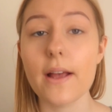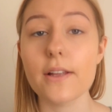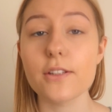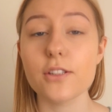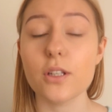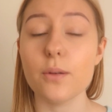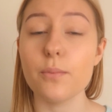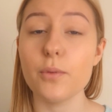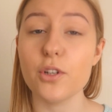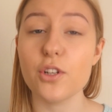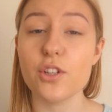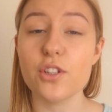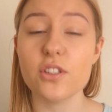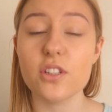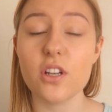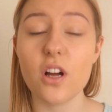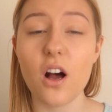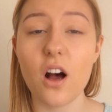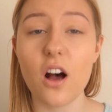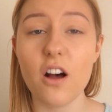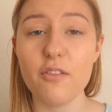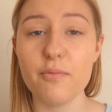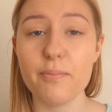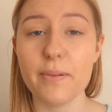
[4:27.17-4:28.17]
So I'm going to
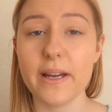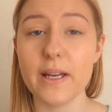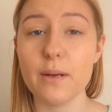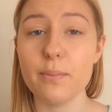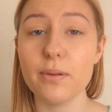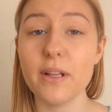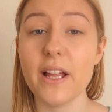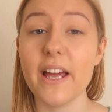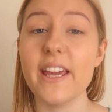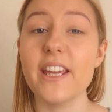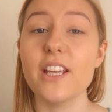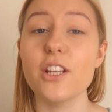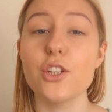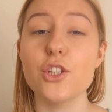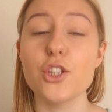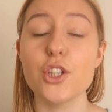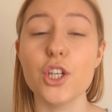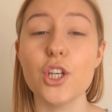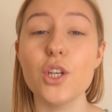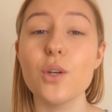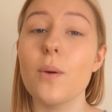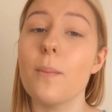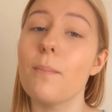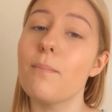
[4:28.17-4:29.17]
start off by applying
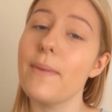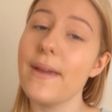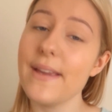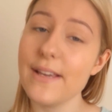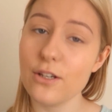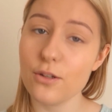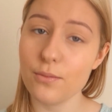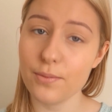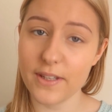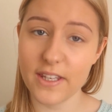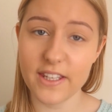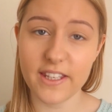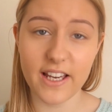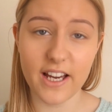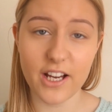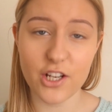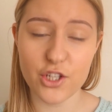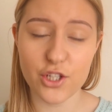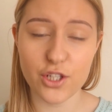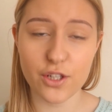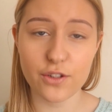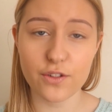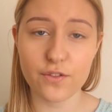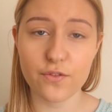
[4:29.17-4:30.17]
2 Makeup Geek
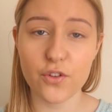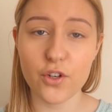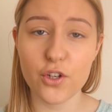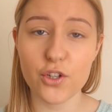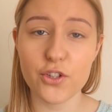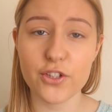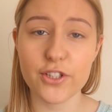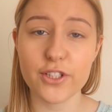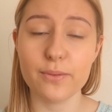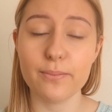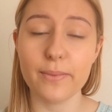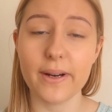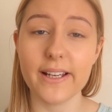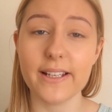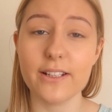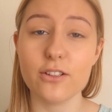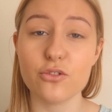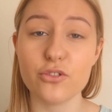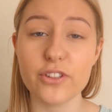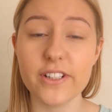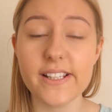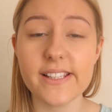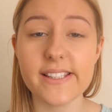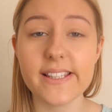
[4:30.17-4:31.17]
eyeshadows first to my
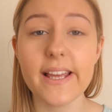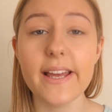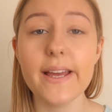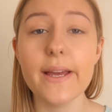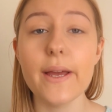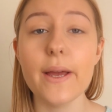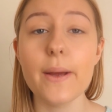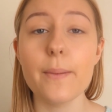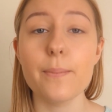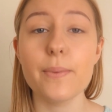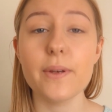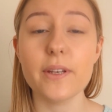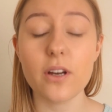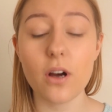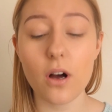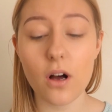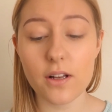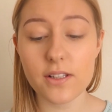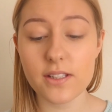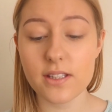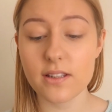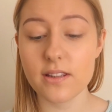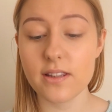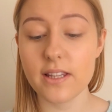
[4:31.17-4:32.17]
crease.
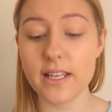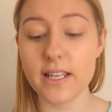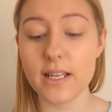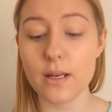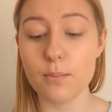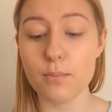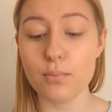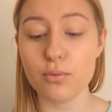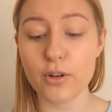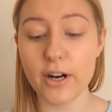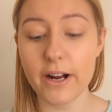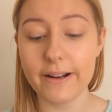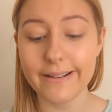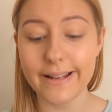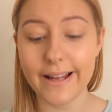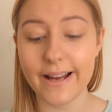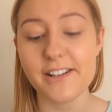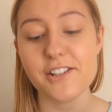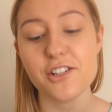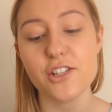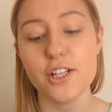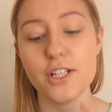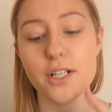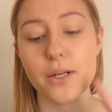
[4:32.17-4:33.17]
Because the brown
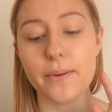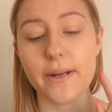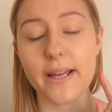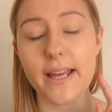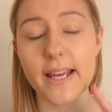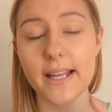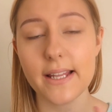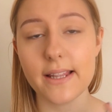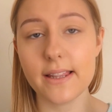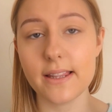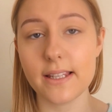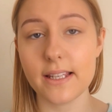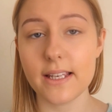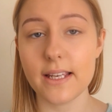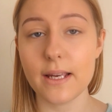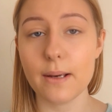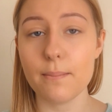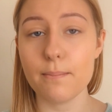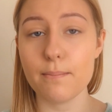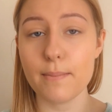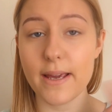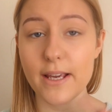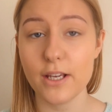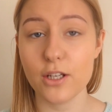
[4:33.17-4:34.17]
eyeshadow in the
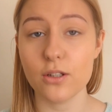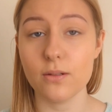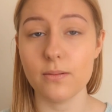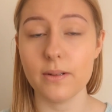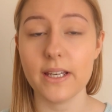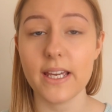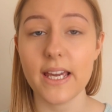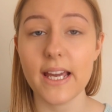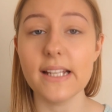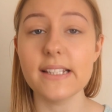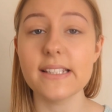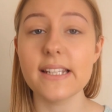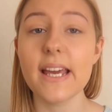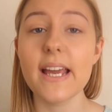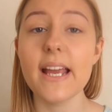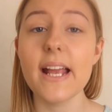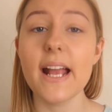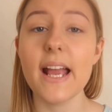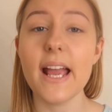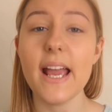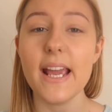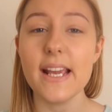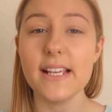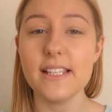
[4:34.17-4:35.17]
makeup kit
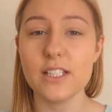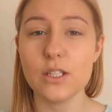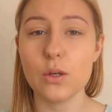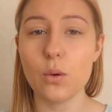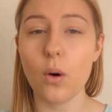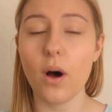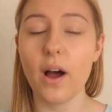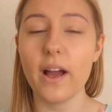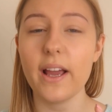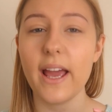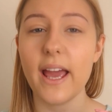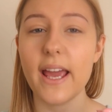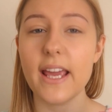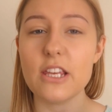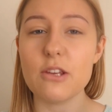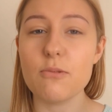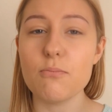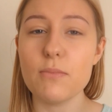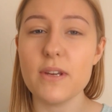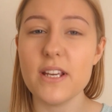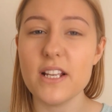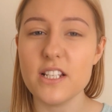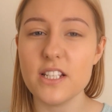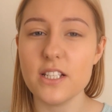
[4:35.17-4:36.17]
is quite a
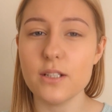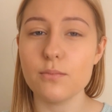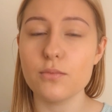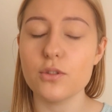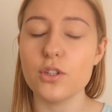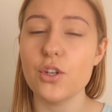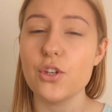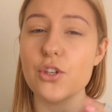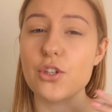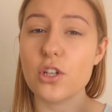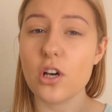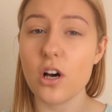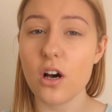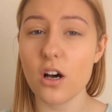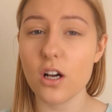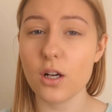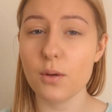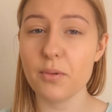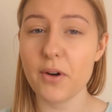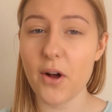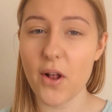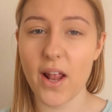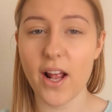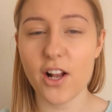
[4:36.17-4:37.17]
medium to
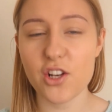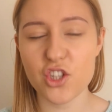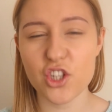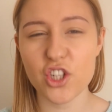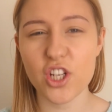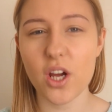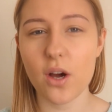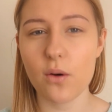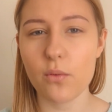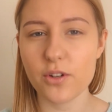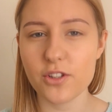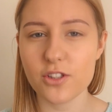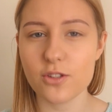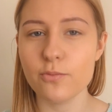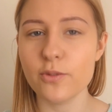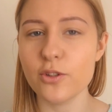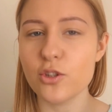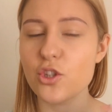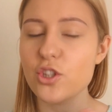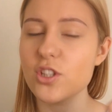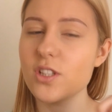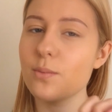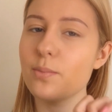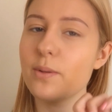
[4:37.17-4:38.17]
dark brown eyeshadow, I want something
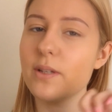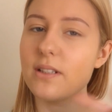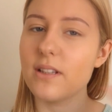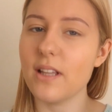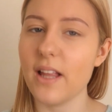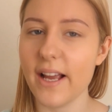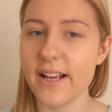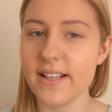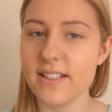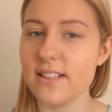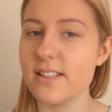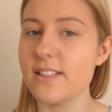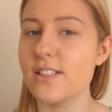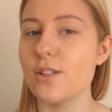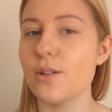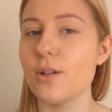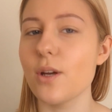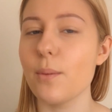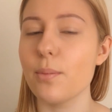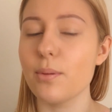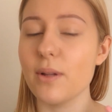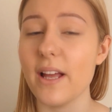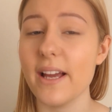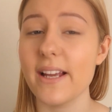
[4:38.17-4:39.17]
just a bit lighter
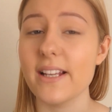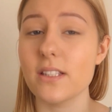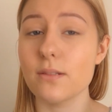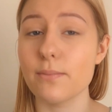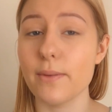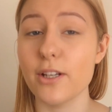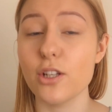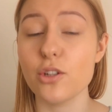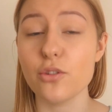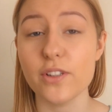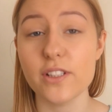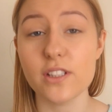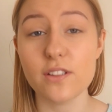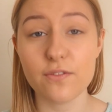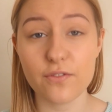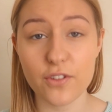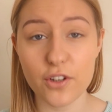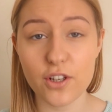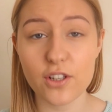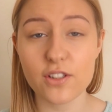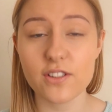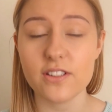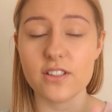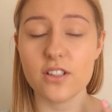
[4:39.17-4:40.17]
to apply into my crease
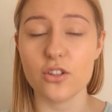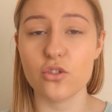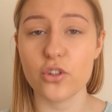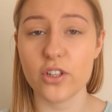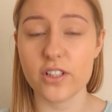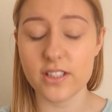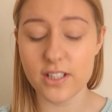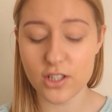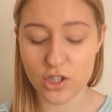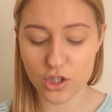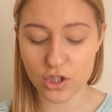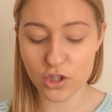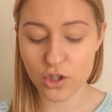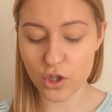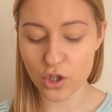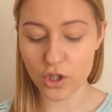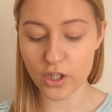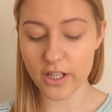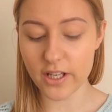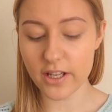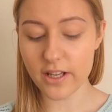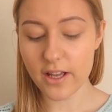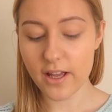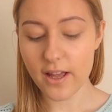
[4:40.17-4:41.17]
first as our transition
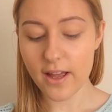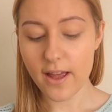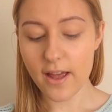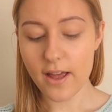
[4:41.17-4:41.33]
colour.